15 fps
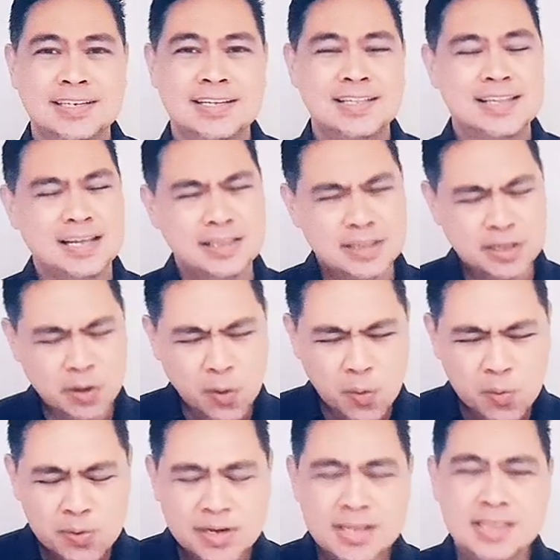That the
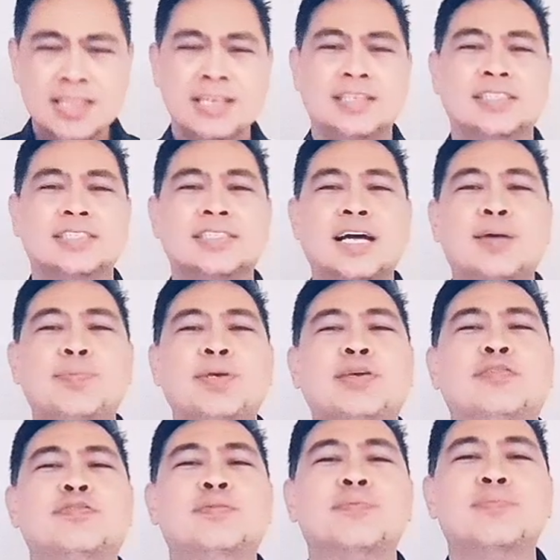only thing stopping
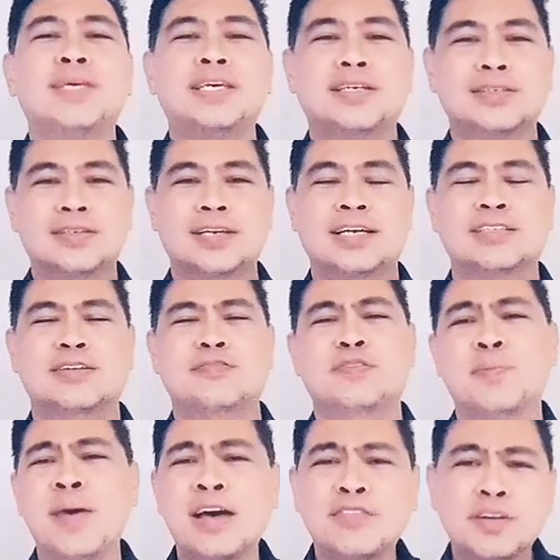you from being connected,
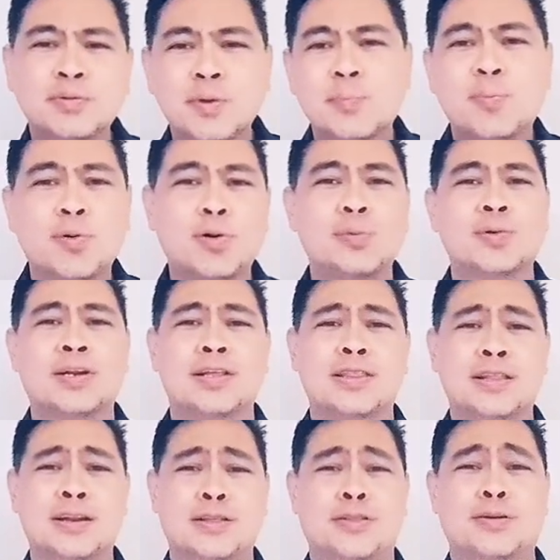from having rapport with
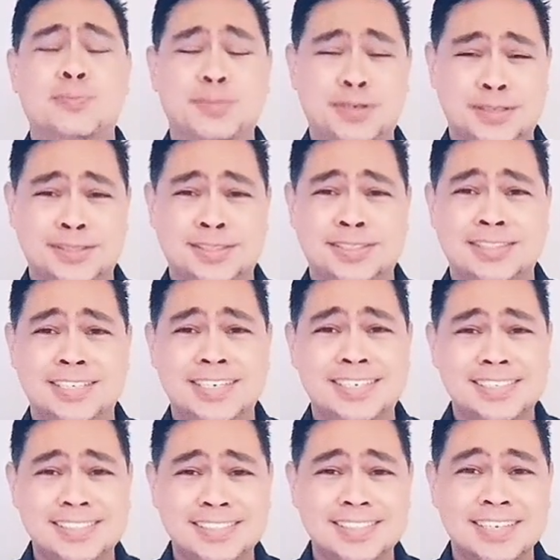another person,
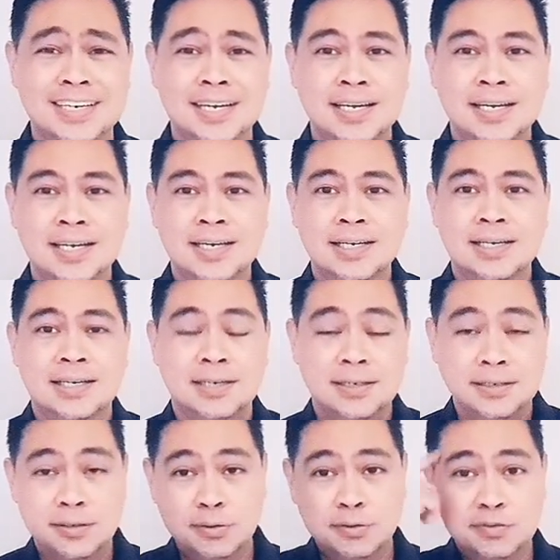is
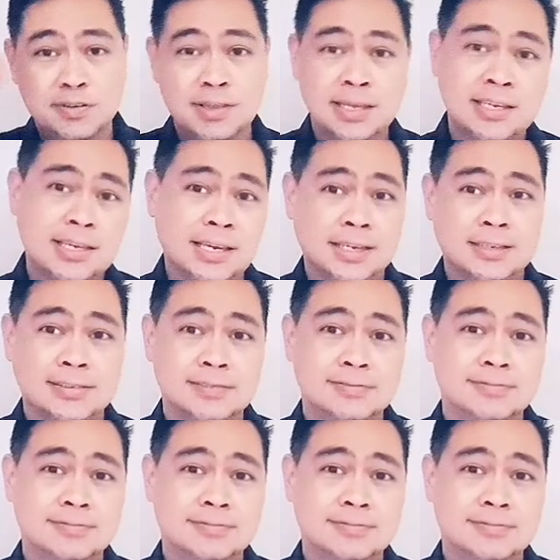you're overthinking.